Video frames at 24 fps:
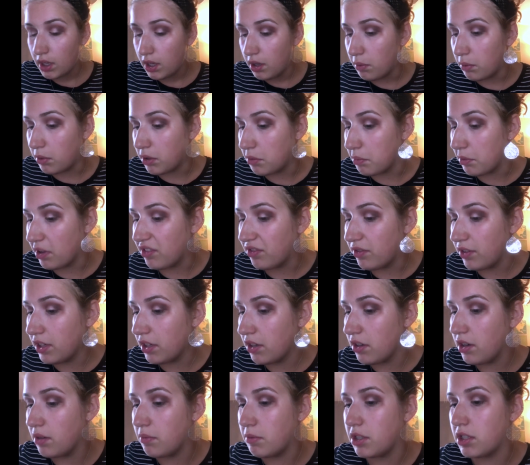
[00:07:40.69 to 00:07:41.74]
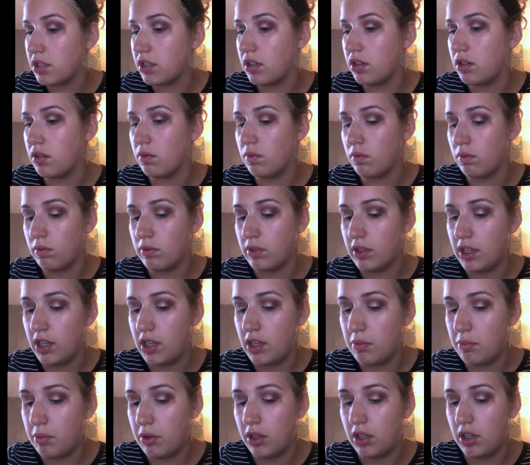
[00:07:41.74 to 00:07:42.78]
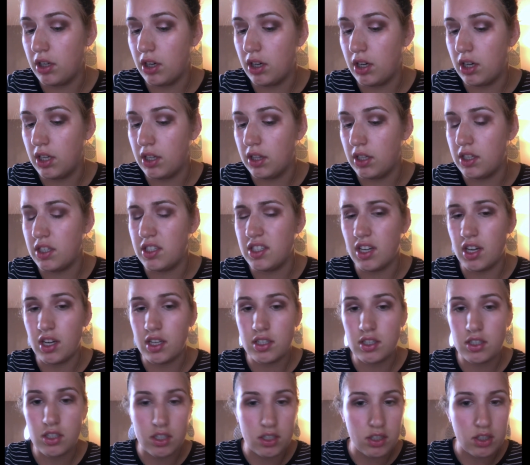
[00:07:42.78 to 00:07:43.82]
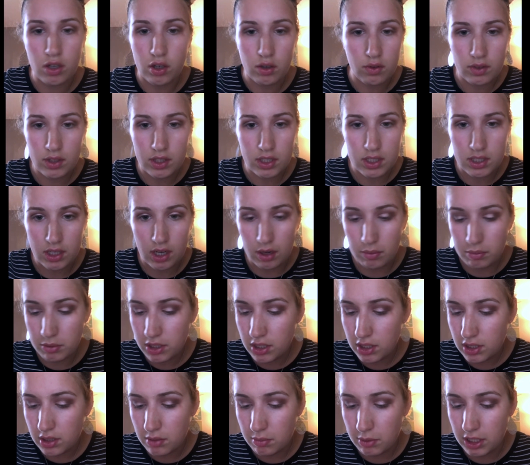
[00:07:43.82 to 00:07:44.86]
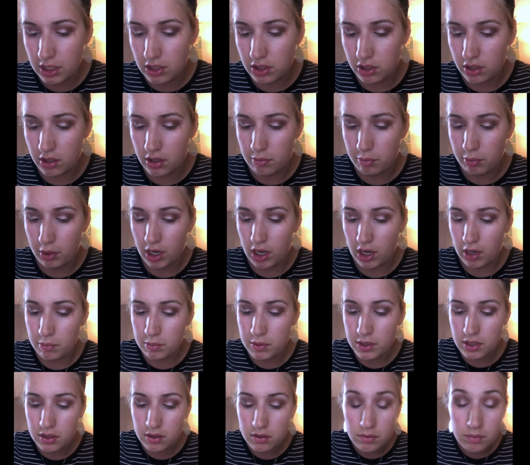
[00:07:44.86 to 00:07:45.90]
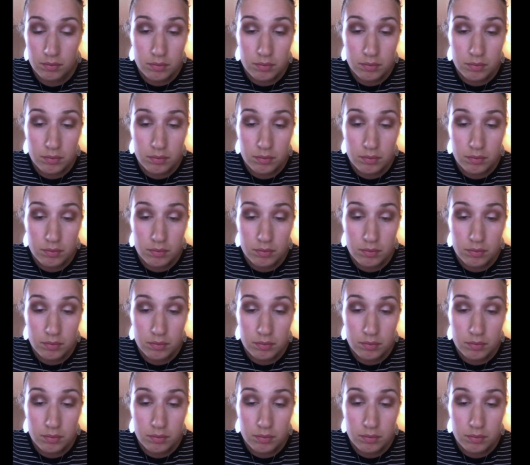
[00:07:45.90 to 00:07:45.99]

And with my finger, I'm just gonna re-put on the dust just over the top just to make sure it pops.